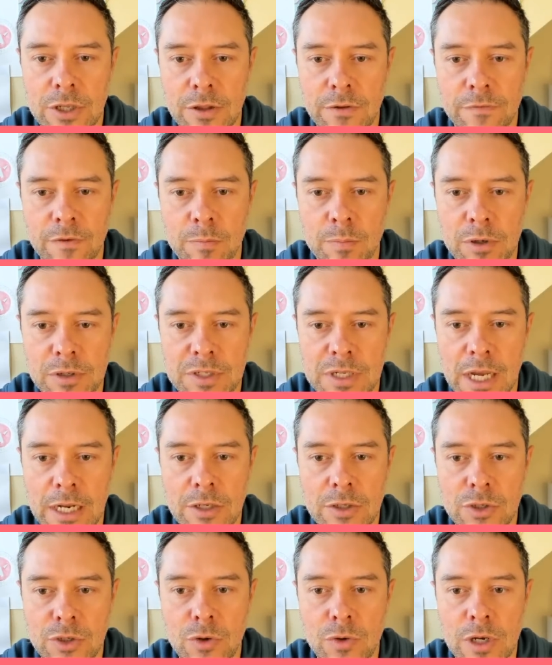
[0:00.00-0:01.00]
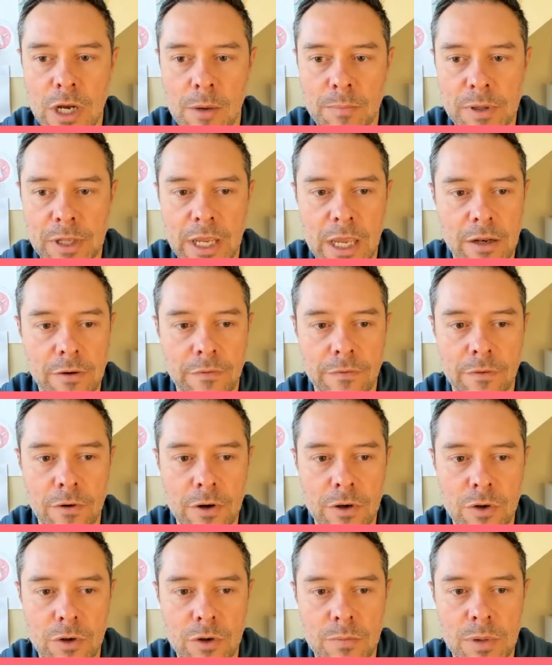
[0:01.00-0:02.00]
on the football side is too complicated
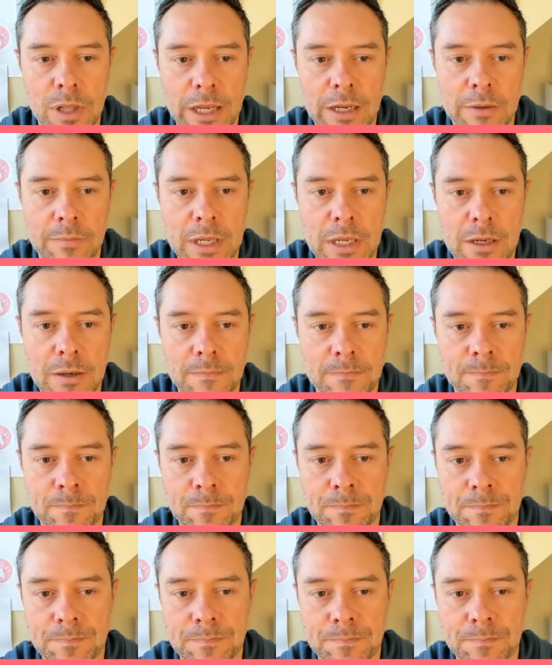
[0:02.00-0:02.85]
for a noob like me.